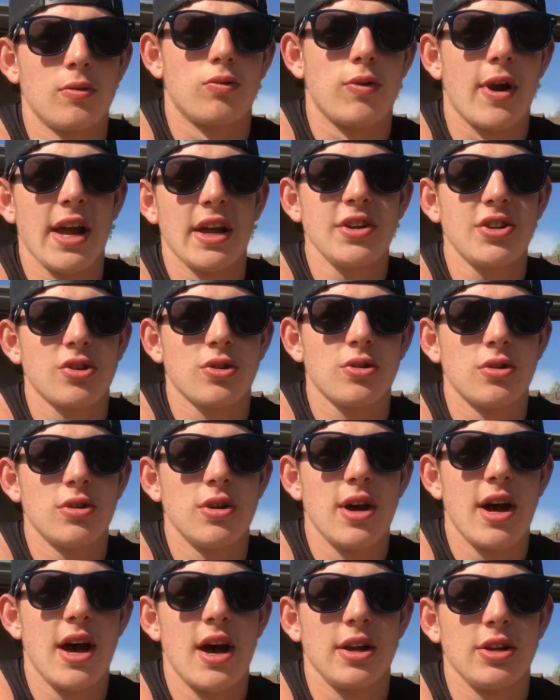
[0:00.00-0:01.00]
ranch
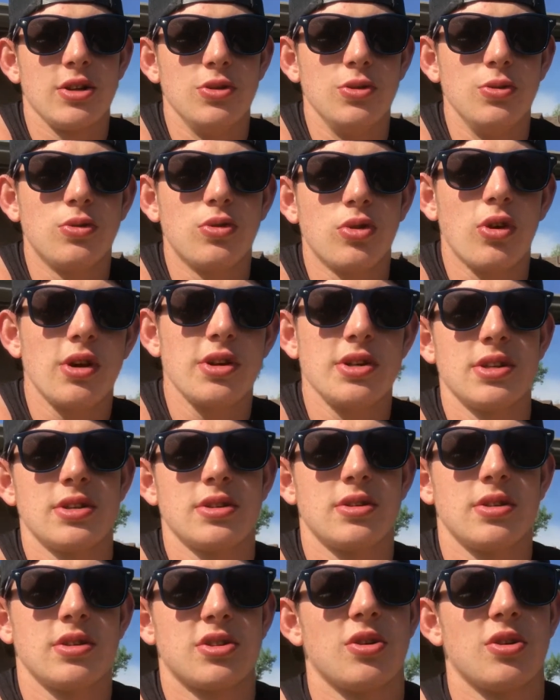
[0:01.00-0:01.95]
at U-Cross.